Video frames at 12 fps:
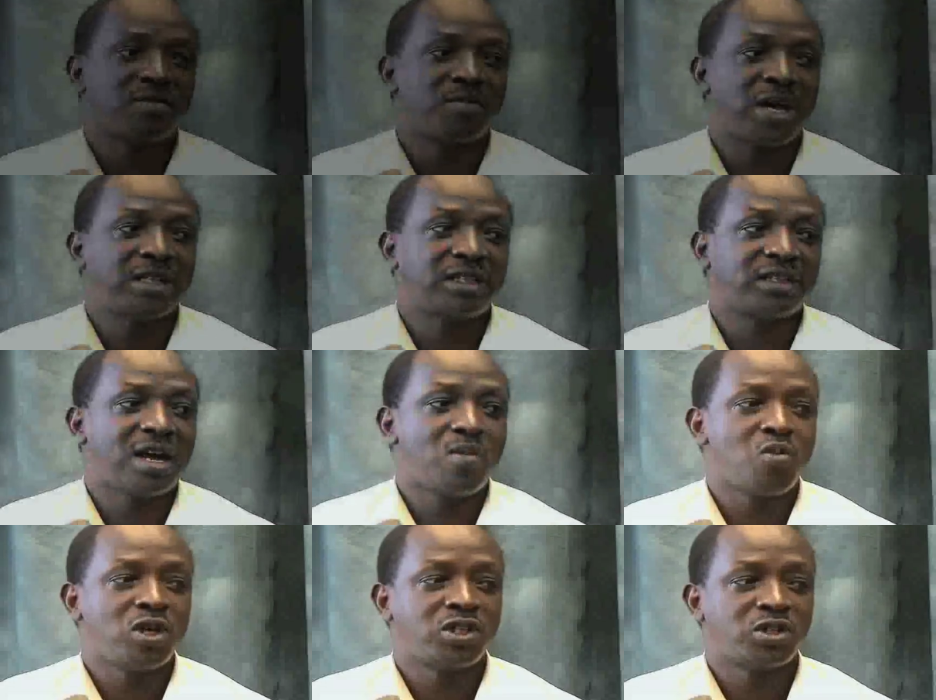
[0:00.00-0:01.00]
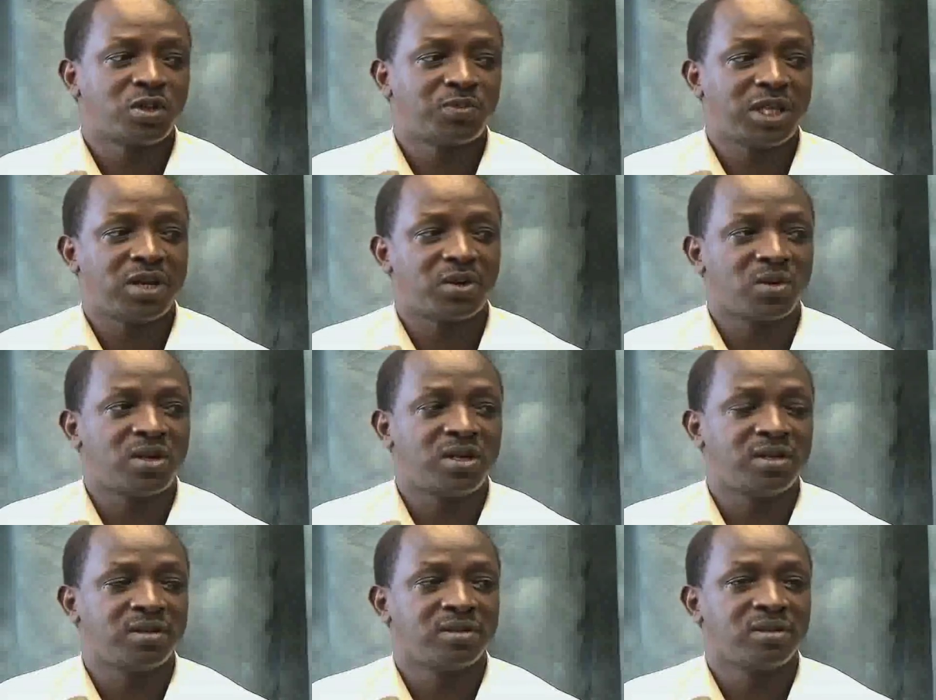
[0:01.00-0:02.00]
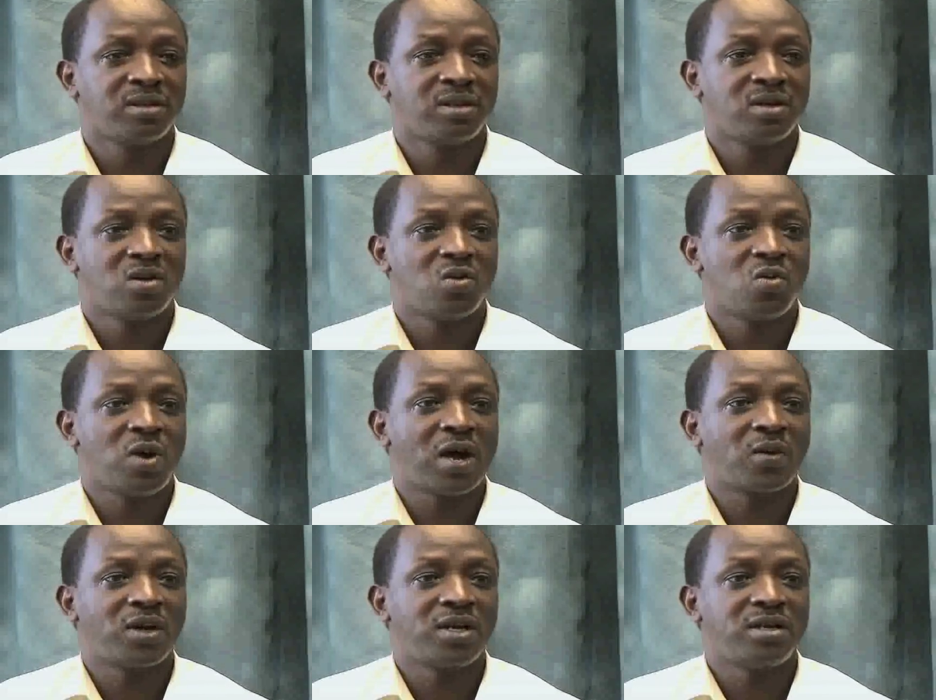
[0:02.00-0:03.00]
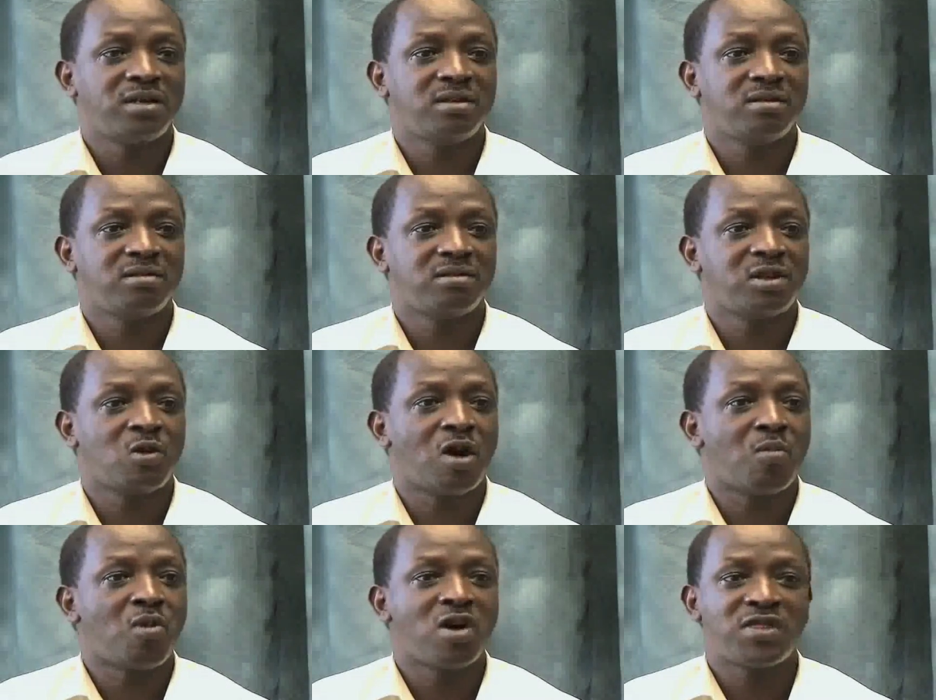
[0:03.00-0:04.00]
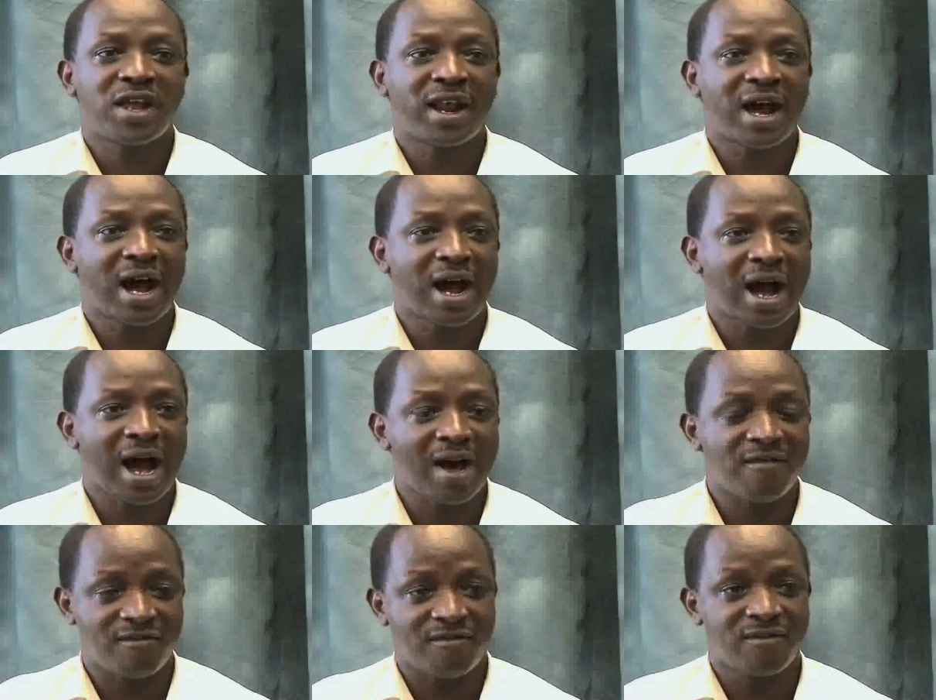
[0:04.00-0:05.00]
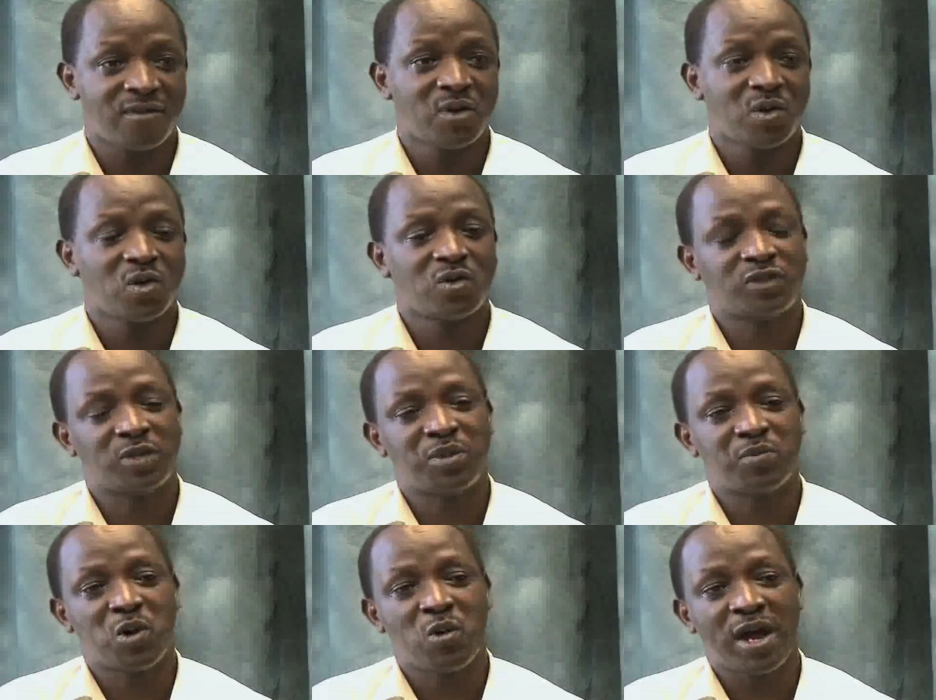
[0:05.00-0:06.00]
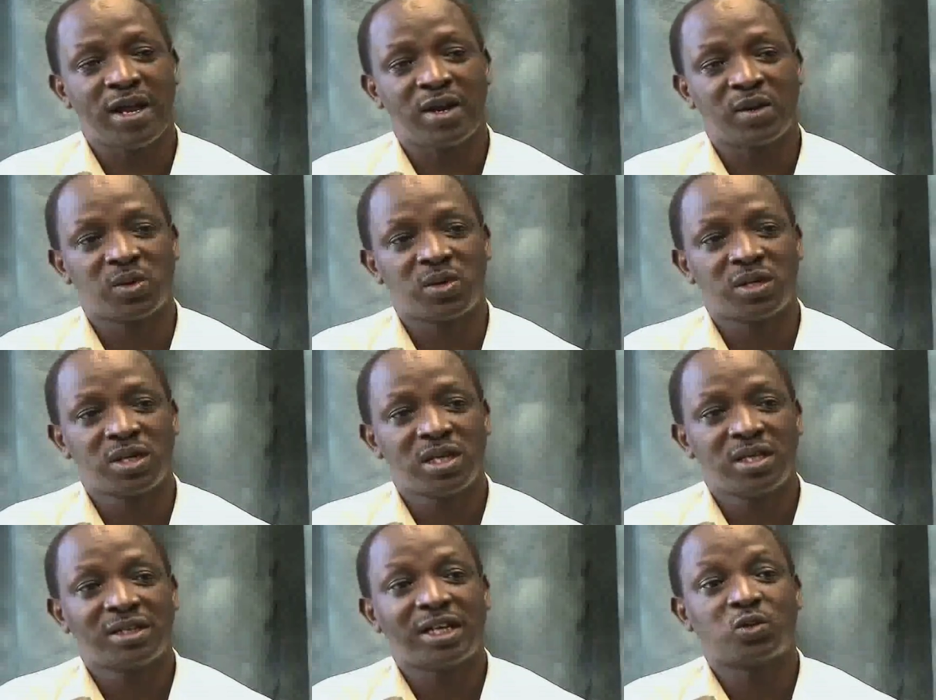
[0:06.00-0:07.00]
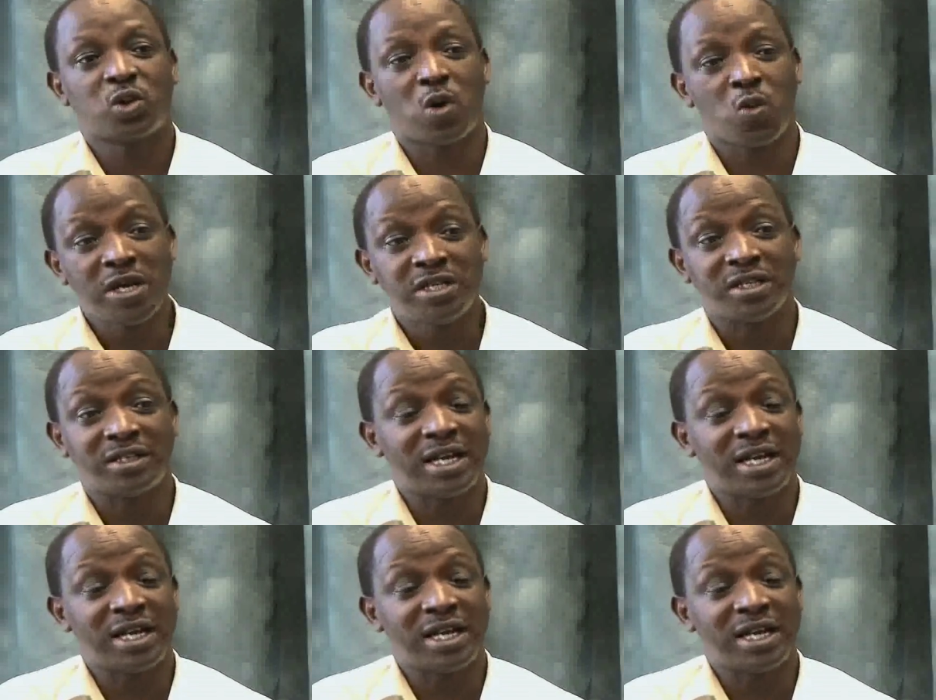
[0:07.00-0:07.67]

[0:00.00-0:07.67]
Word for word: By the time we stopped enrolling, we actually, there were more than half of the people we had enrolled that were waiting.